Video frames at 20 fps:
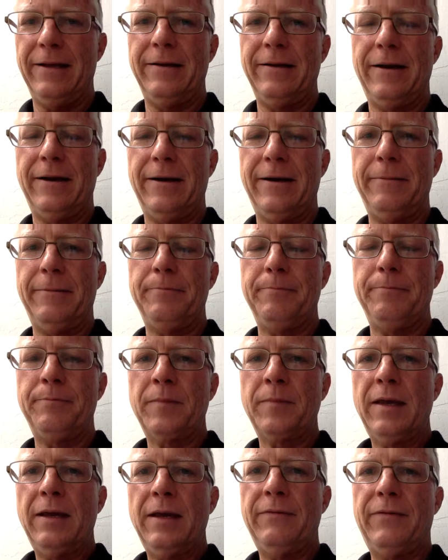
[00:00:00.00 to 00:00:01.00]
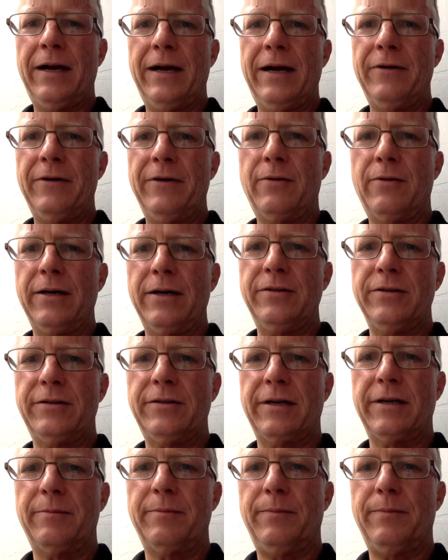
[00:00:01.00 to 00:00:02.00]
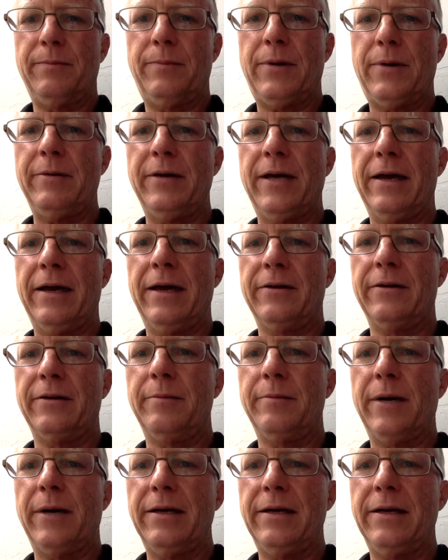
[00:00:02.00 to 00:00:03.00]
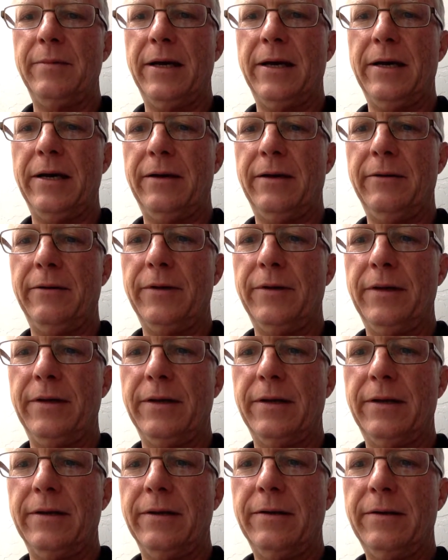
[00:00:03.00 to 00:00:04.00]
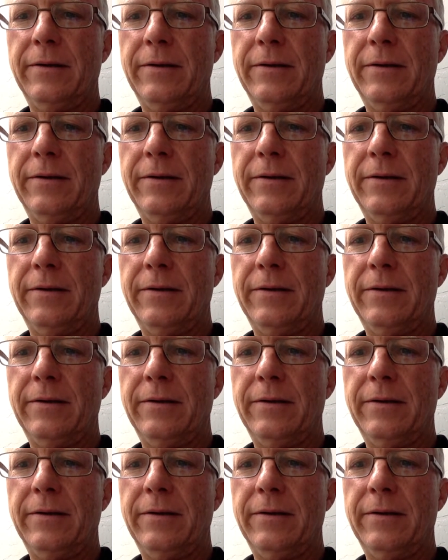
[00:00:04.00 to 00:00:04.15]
And if I have any questions, I can probably handle them by email, I would think.